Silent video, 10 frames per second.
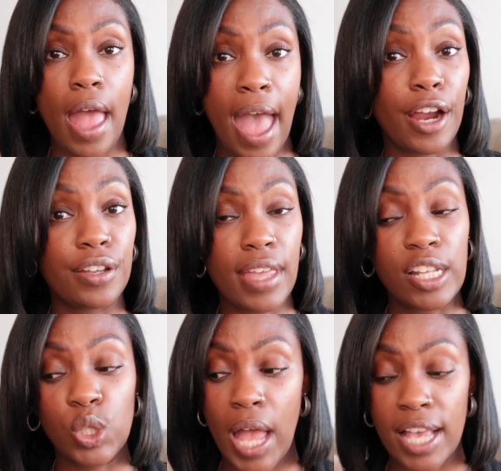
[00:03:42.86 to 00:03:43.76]
at
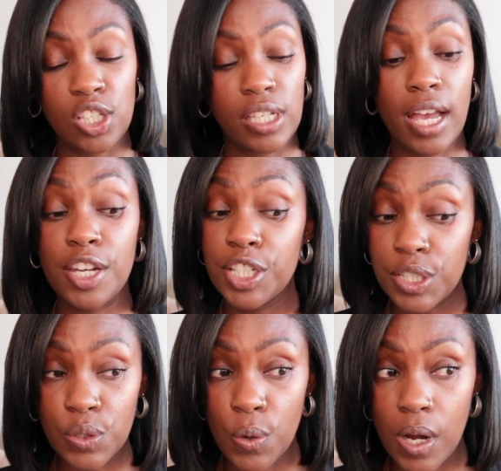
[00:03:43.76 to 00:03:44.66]

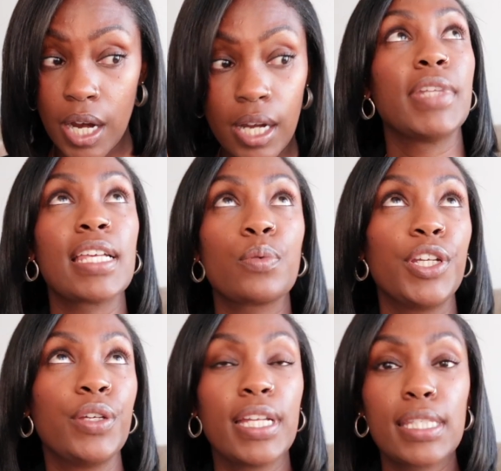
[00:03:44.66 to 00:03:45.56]
earthangelashley_. That's where
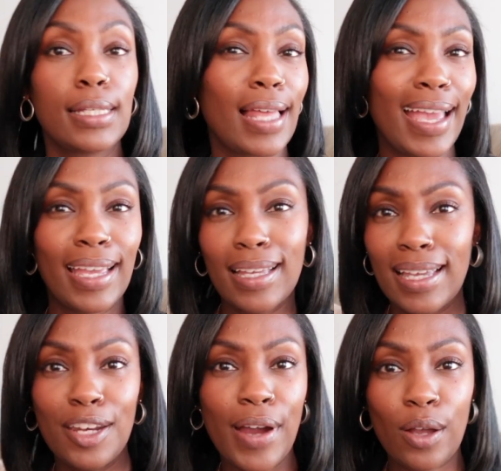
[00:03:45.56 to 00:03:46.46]
you get to like
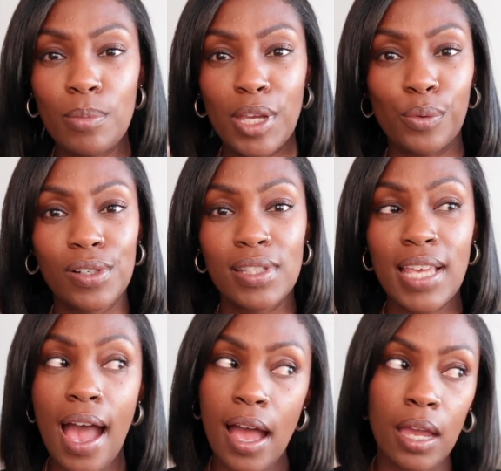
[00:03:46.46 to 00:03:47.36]
interact with me in real
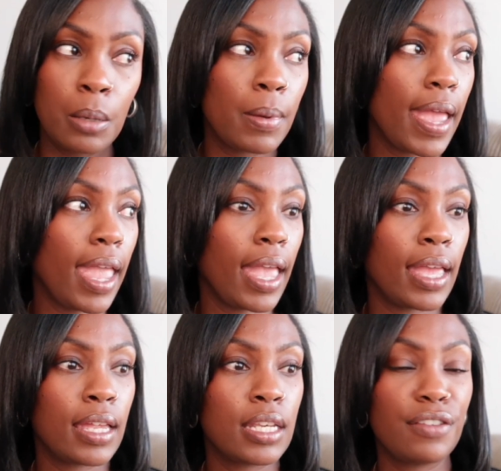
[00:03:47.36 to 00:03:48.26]
time.
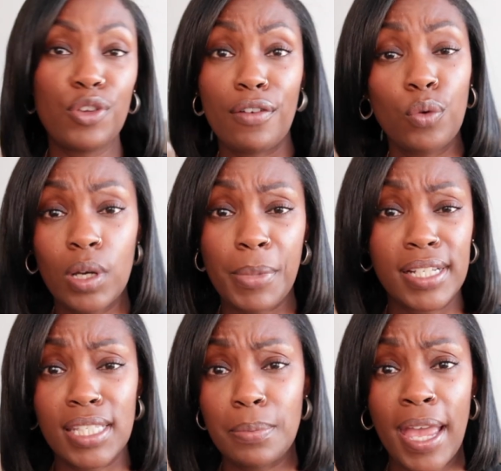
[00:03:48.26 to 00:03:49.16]
And if you ever want to
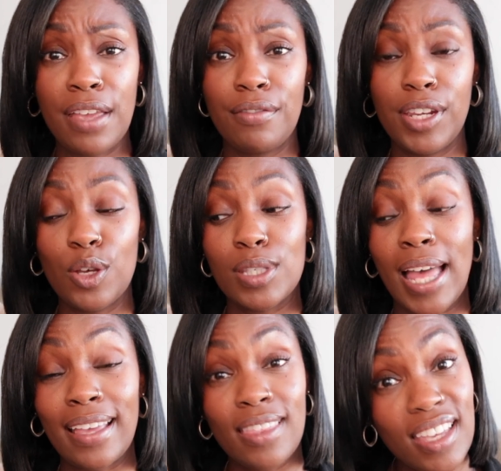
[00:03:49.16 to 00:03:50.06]
participate in videos
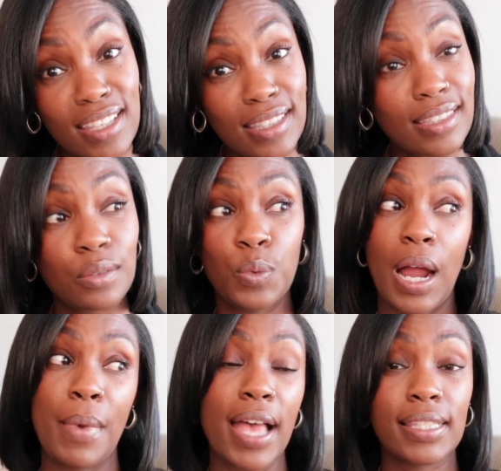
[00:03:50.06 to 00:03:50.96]
like this where
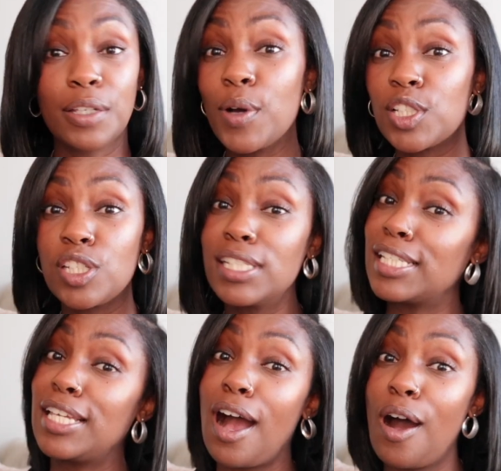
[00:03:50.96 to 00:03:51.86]
I'm asking questions
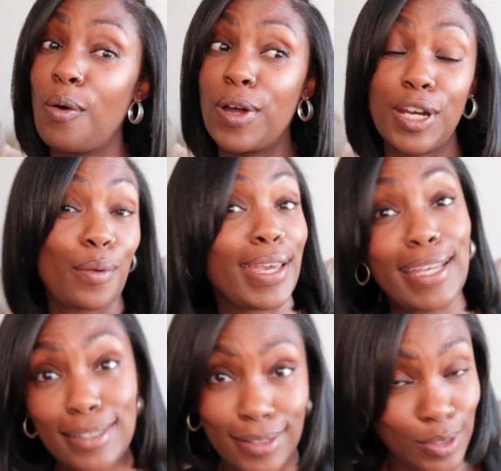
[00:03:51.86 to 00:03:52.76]
and y'all want to know the
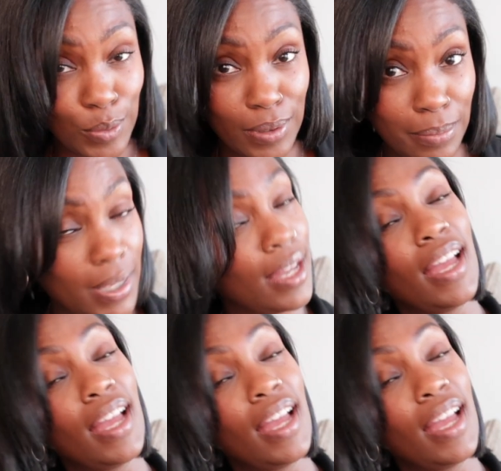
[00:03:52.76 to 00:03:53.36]
answer to them,